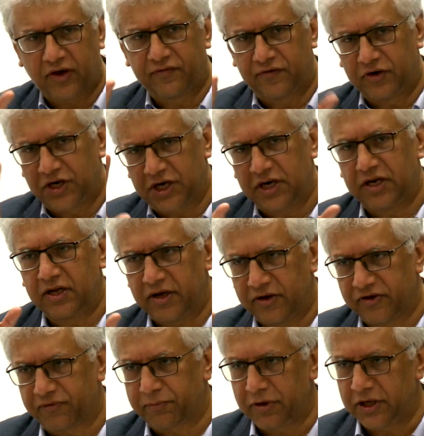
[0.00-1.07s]
on Virginia
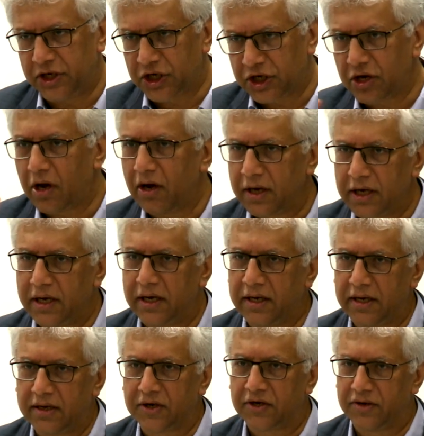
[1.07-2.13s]
is pretty shocking
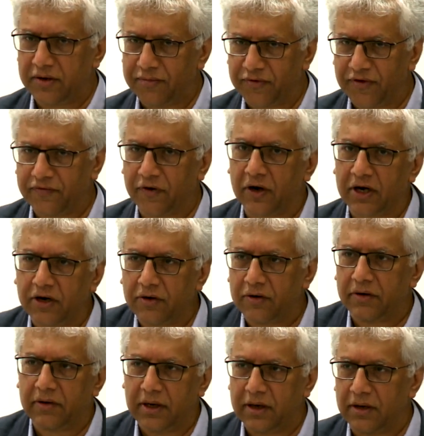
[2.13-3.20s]
in terms of our
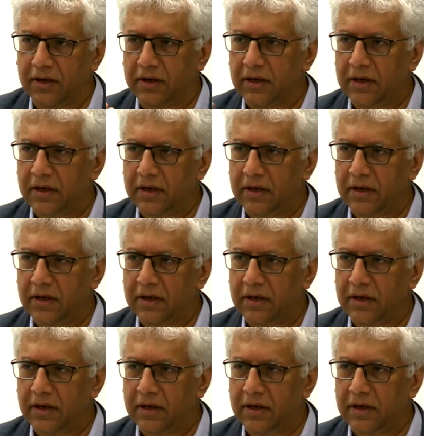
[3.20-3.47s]
current